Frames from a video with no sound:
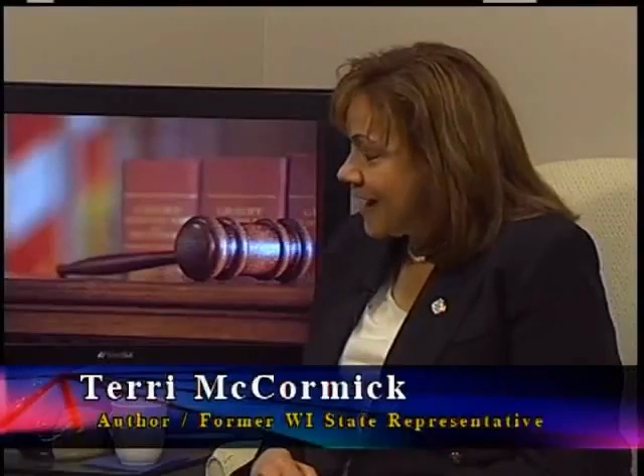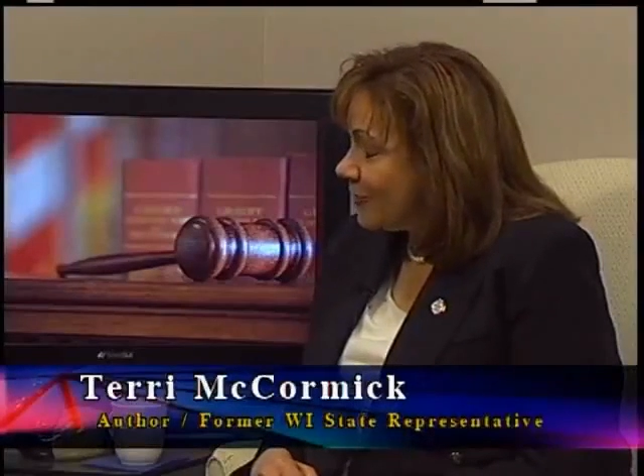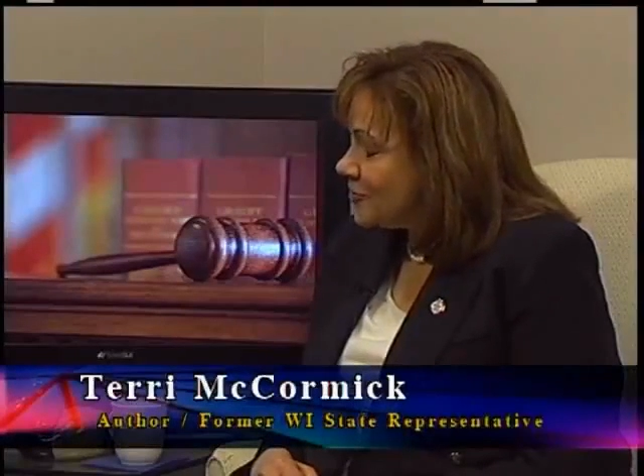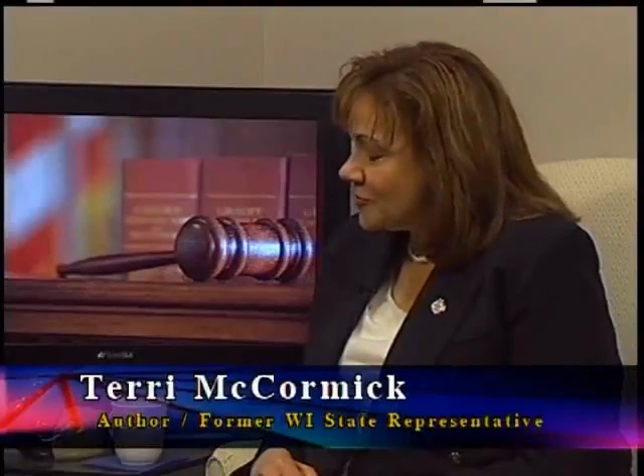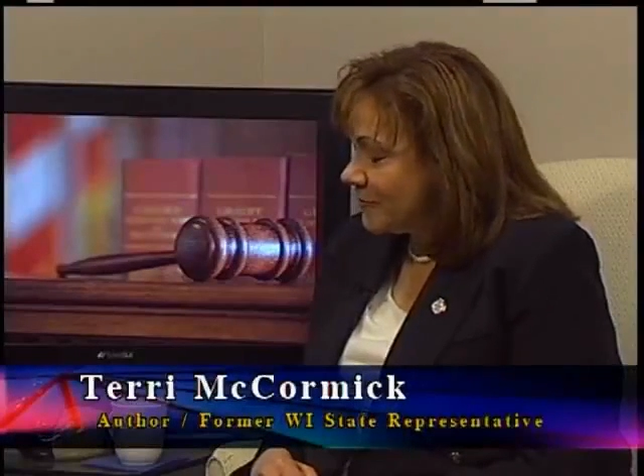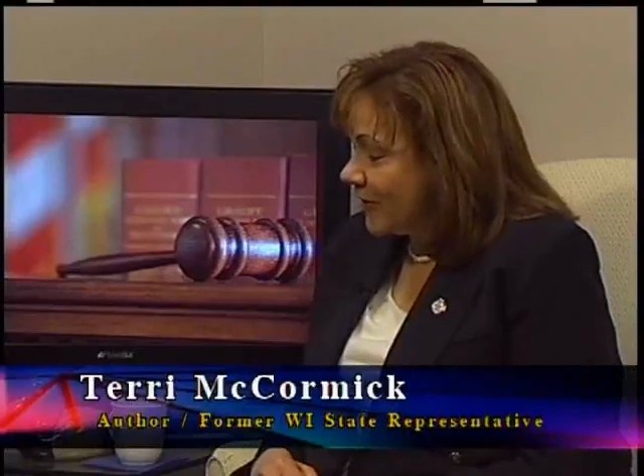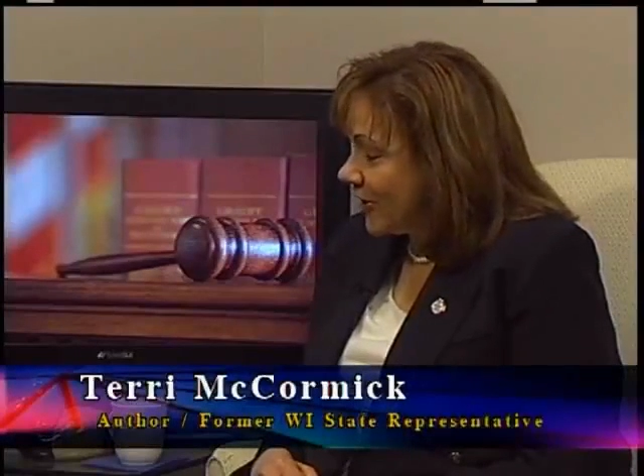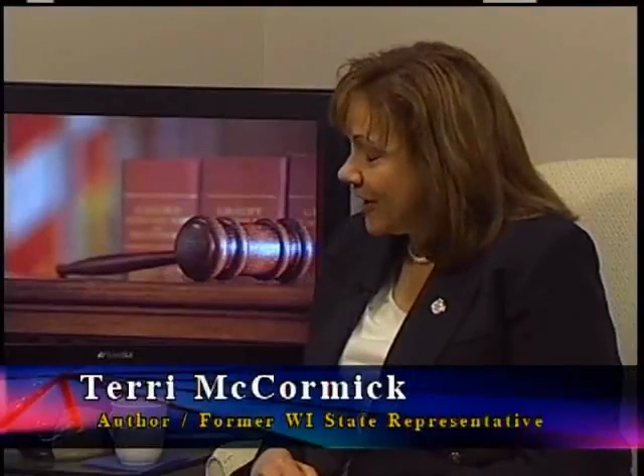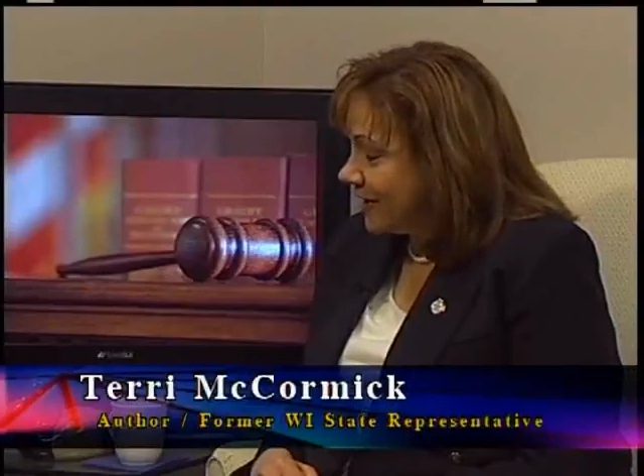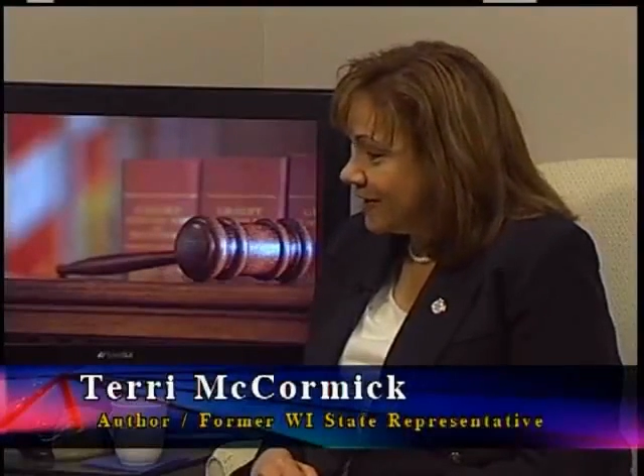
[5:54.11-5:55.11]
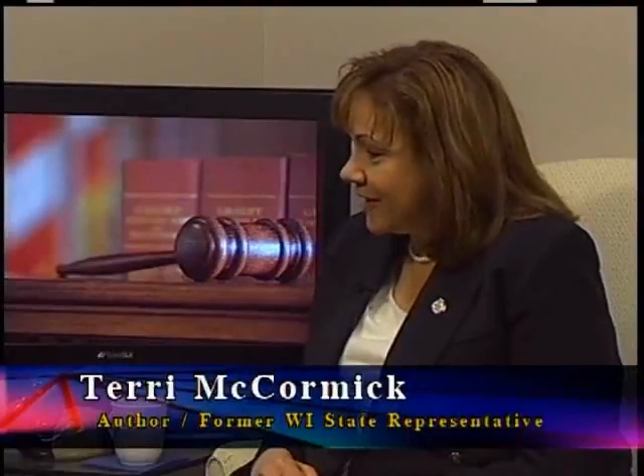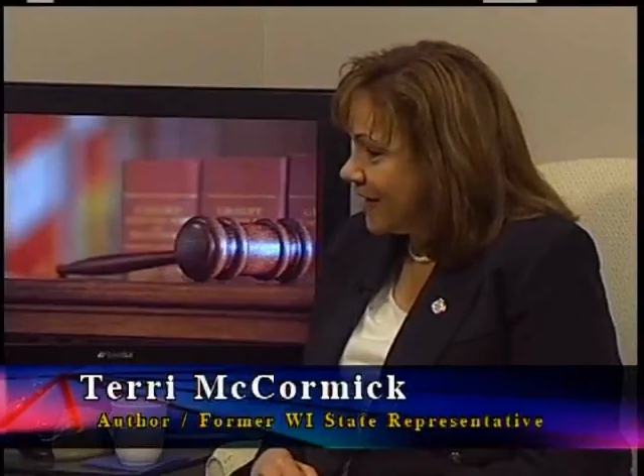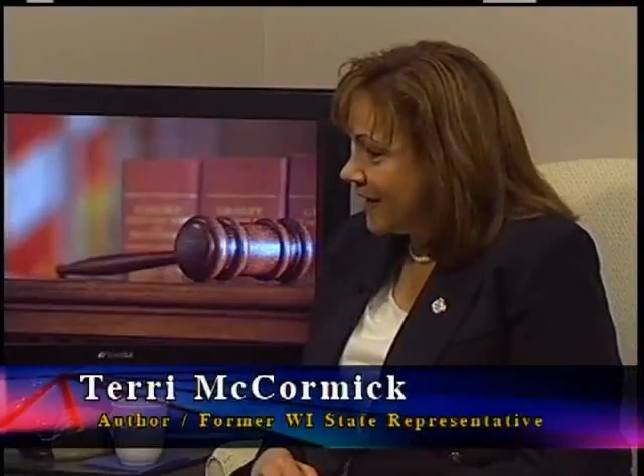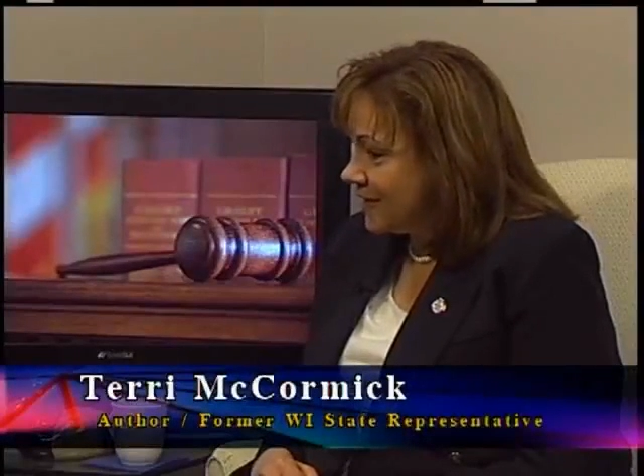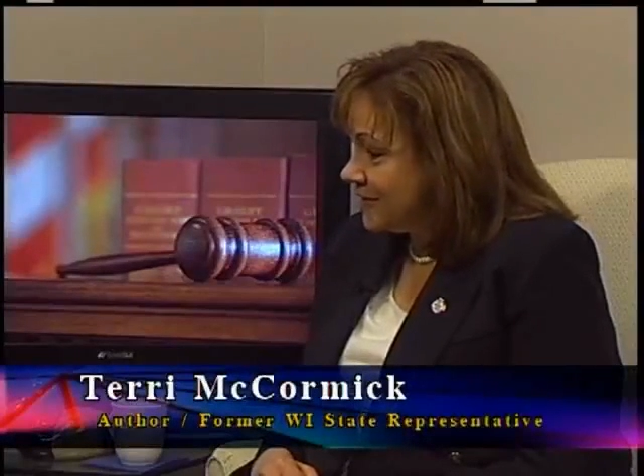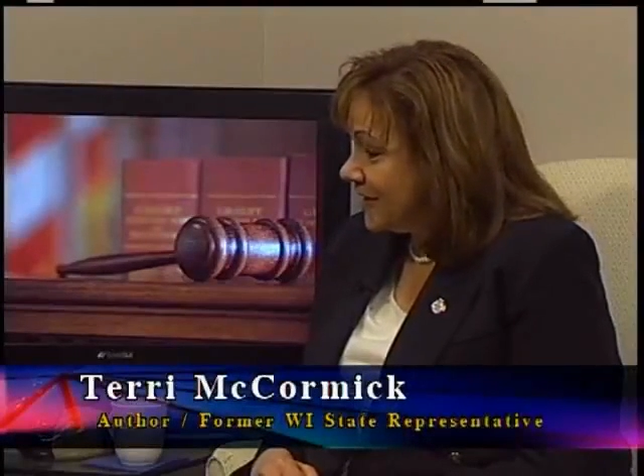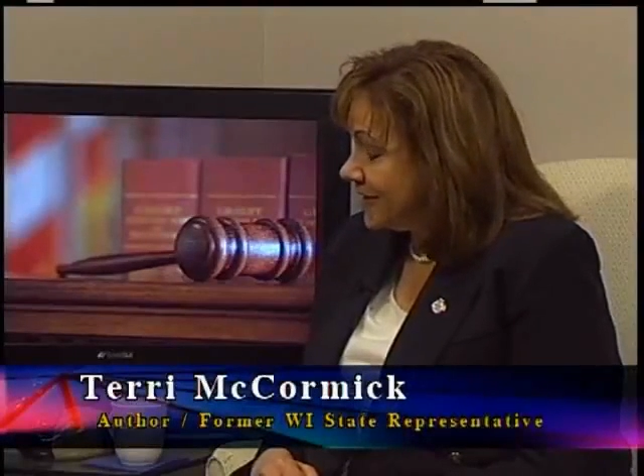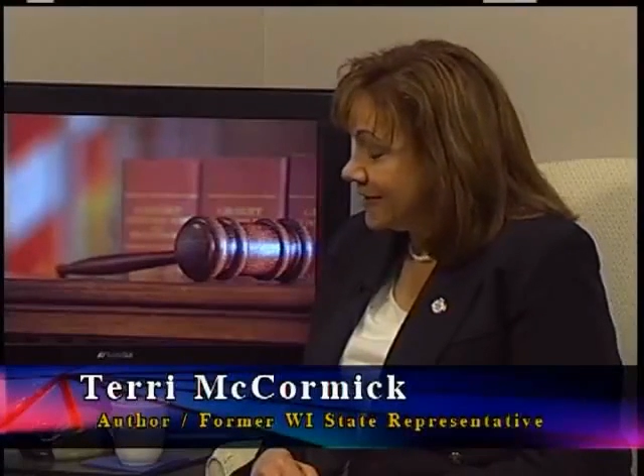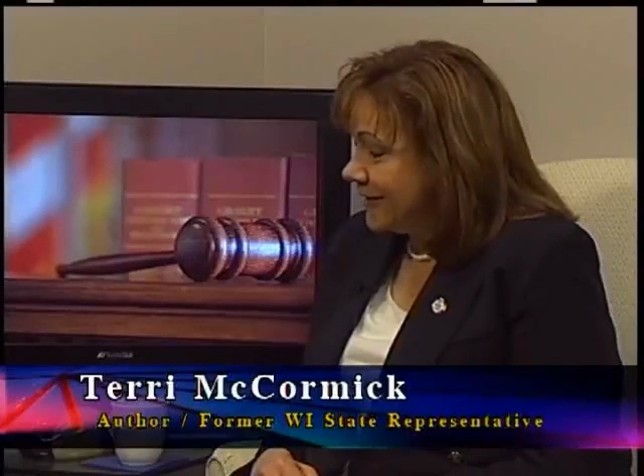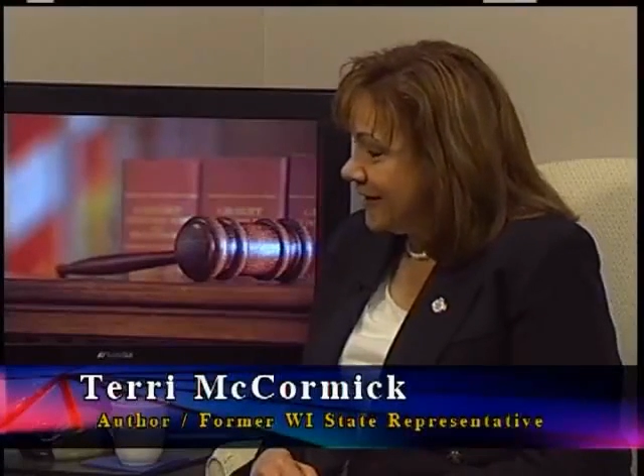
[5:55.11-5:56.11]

Irish American, and uh,